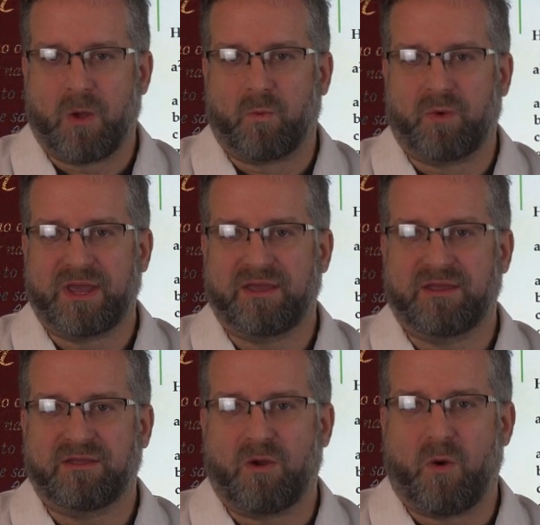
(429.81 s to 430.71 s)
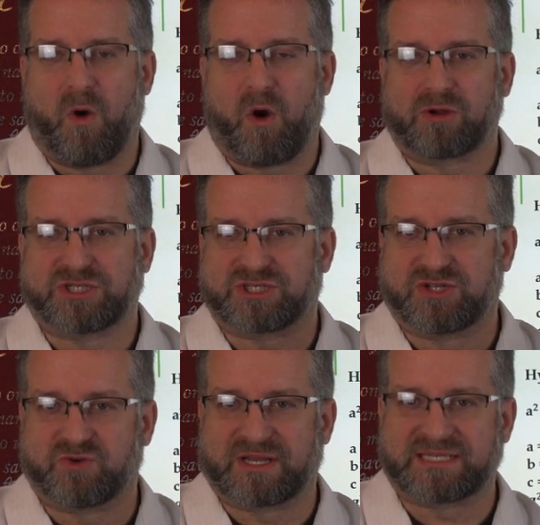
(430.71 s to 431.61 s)
we are just
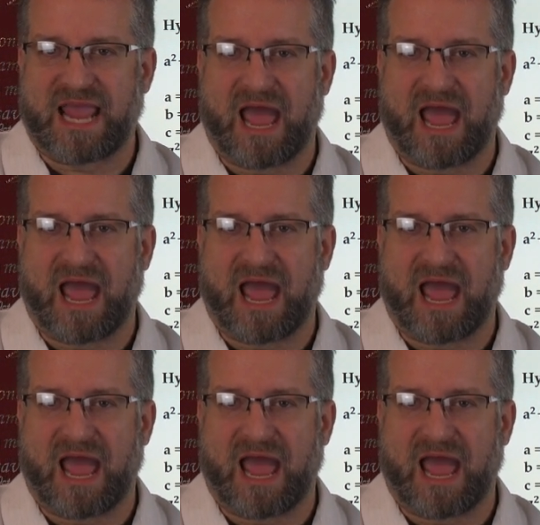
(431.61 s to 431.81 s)
addressing